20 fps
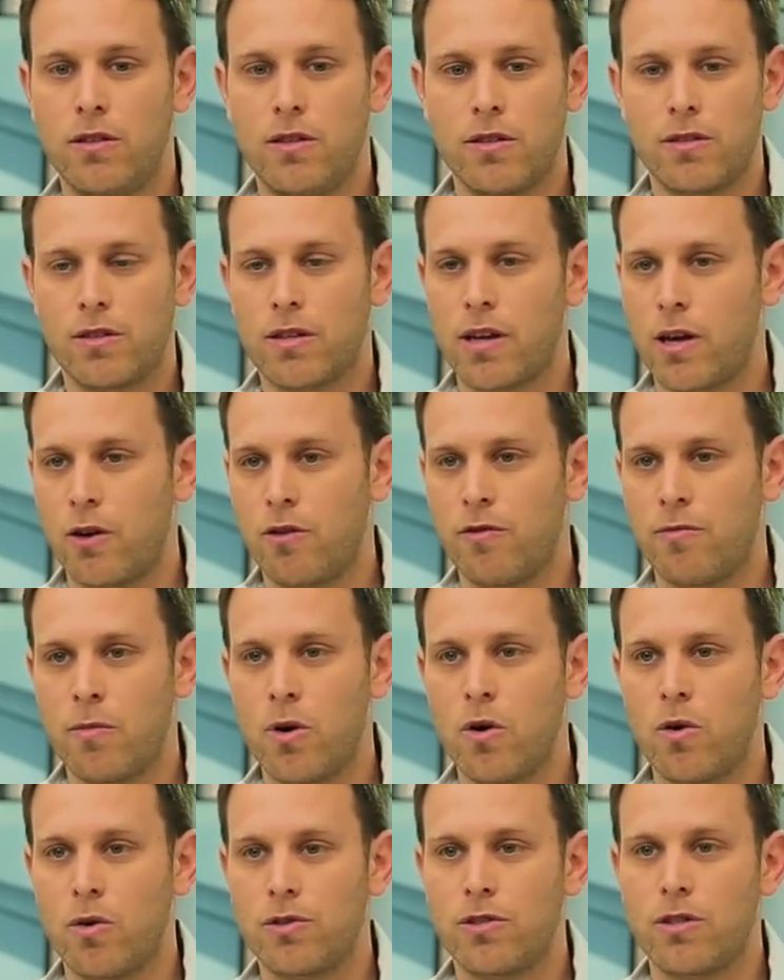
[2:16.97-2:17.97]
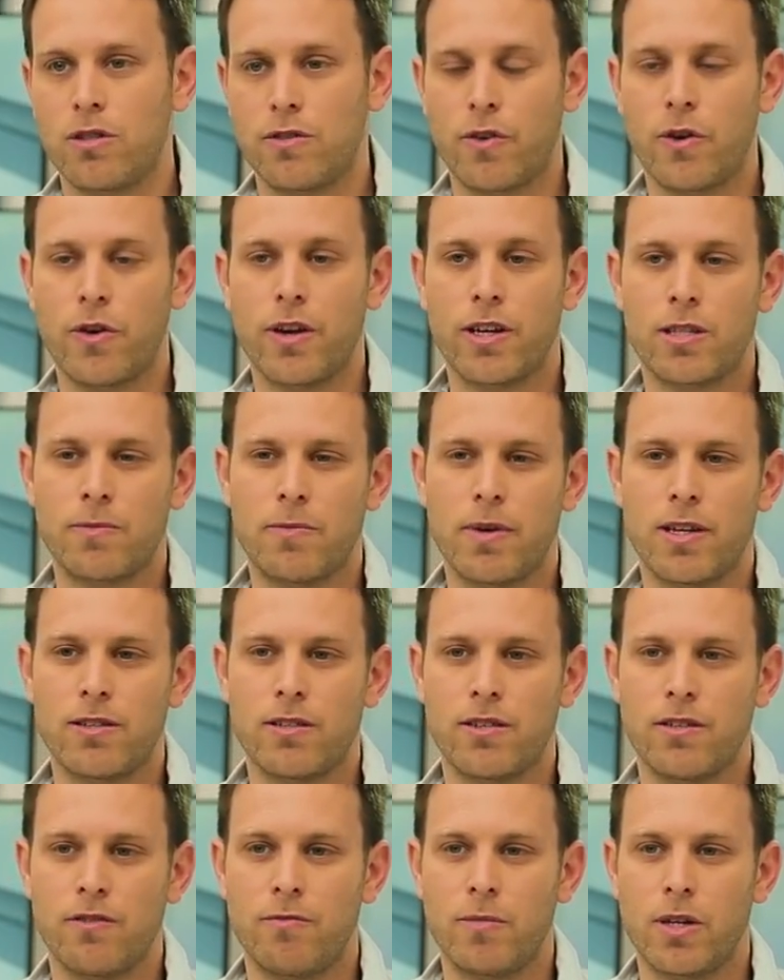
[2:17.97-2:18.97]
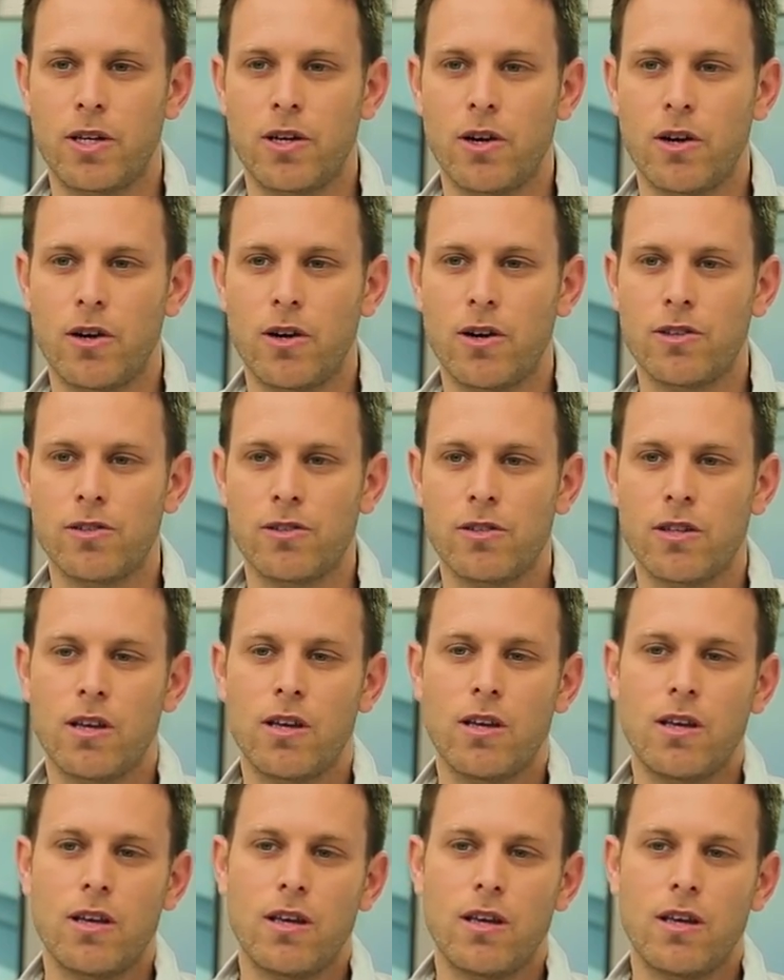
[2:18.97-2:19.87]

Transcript: this kind of molds is very expensive because